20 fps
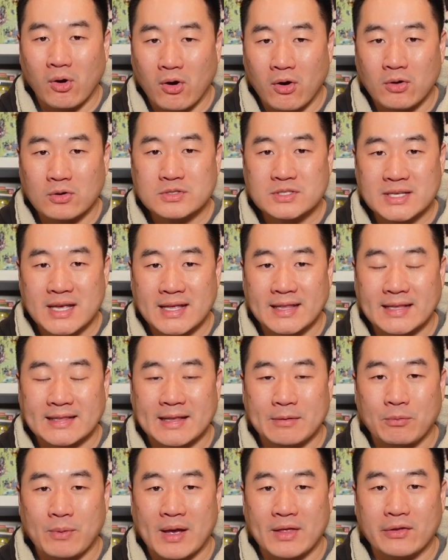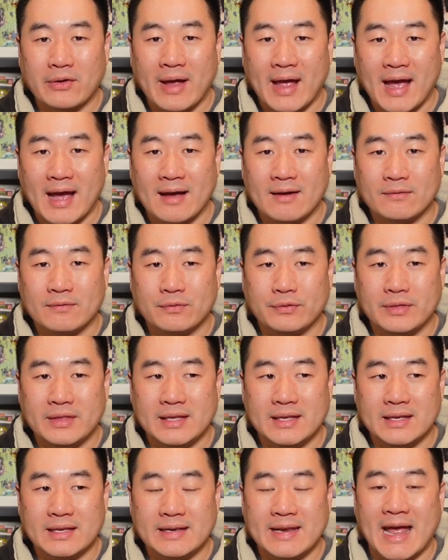all say that they'd rather have
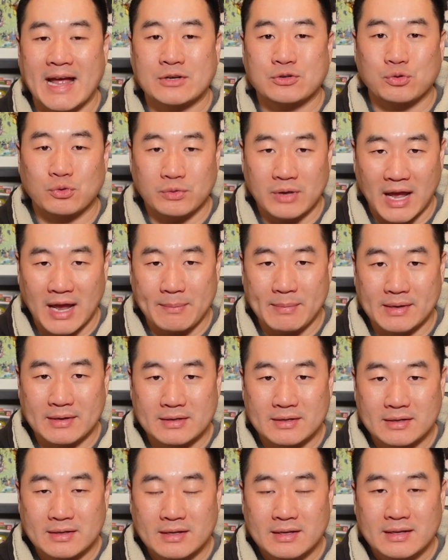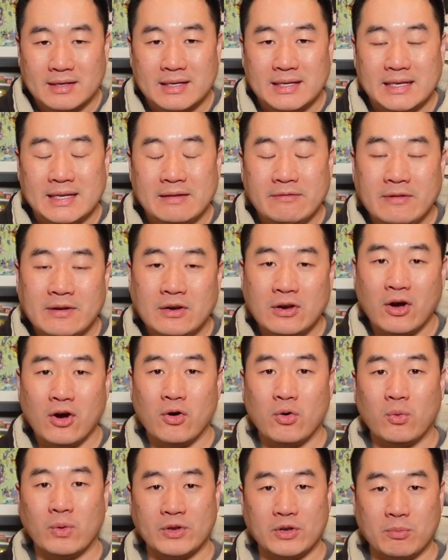the natural diamond. Even
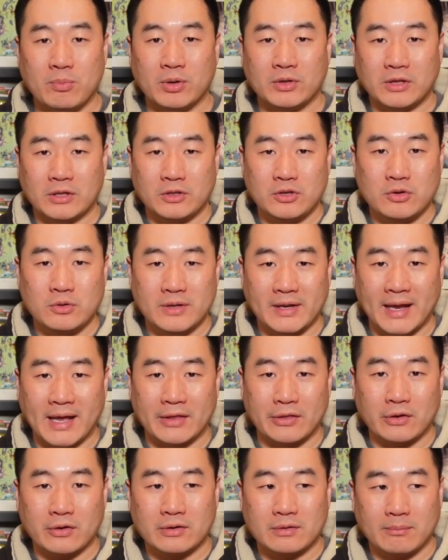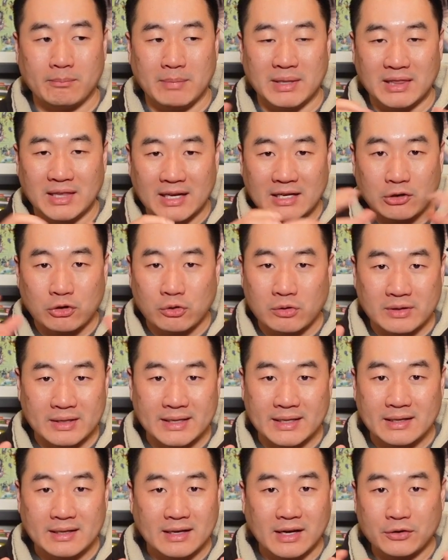though when you put the two together,
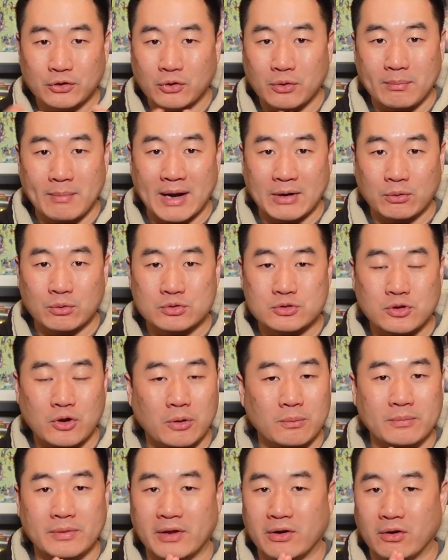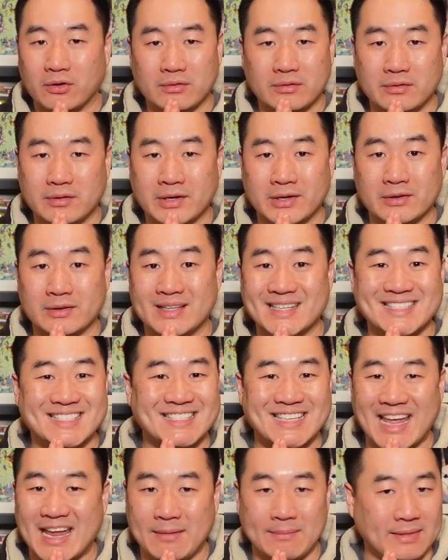molecularly, under a microscope, they're the
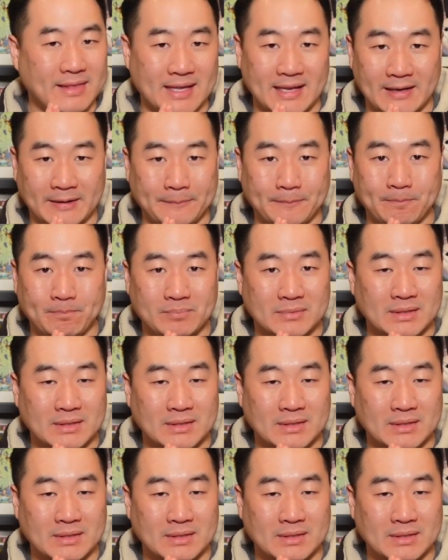same thing.